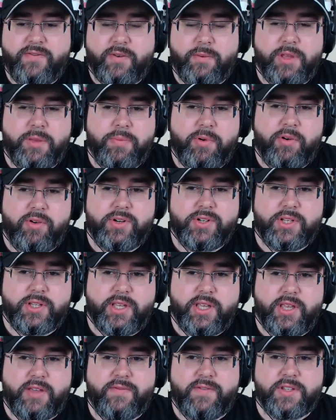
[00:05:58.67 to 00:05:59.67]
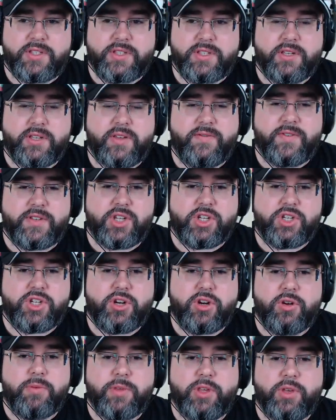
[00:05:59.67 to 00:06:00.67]
me personally, if it's a if it's a
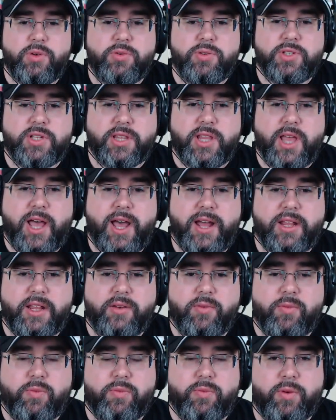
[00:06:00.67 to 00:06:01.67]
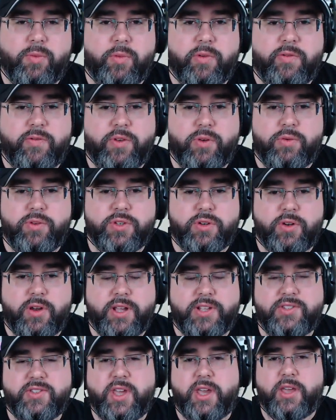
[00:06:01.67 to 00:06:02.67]
term used a lot in, in reviews or
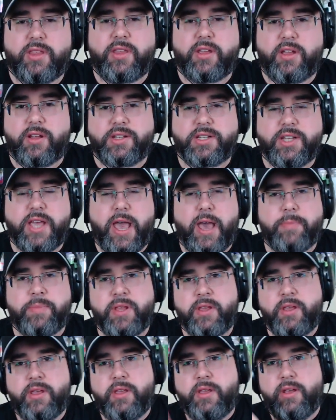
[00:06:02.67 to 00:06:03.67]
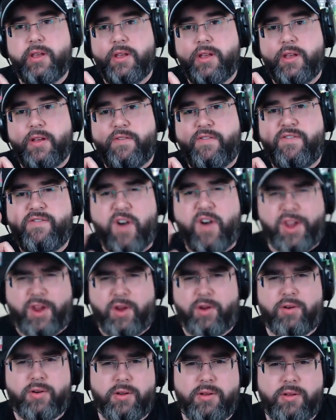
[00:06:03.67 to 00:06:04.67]
I see on like Untappd,
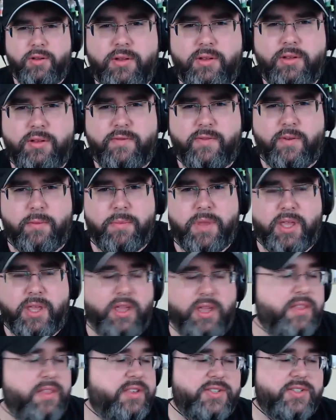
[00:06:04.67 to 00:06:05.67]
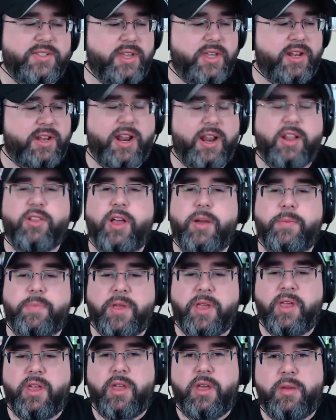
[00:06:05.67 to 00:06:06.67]
fire for me. And this is again, and I a lot,
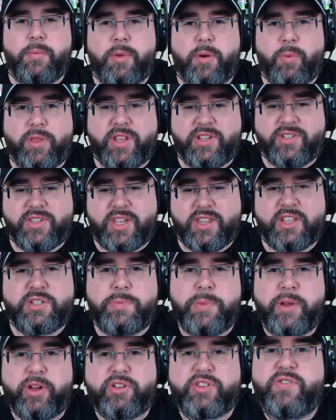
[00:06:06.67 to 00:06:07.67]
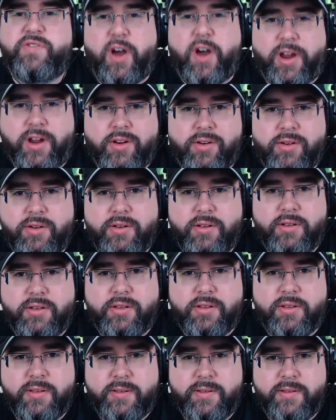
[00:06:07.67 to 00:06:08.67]
of, but when they say this beer's fire,
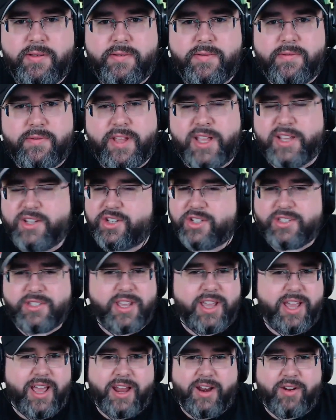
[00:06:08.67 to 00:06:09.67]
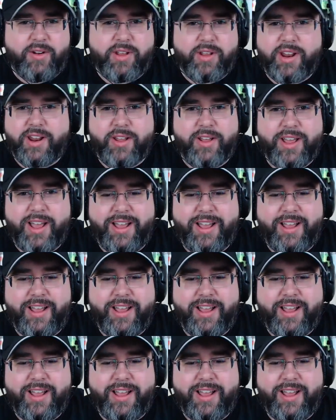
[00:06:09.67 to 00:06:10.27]
it just I don't. what know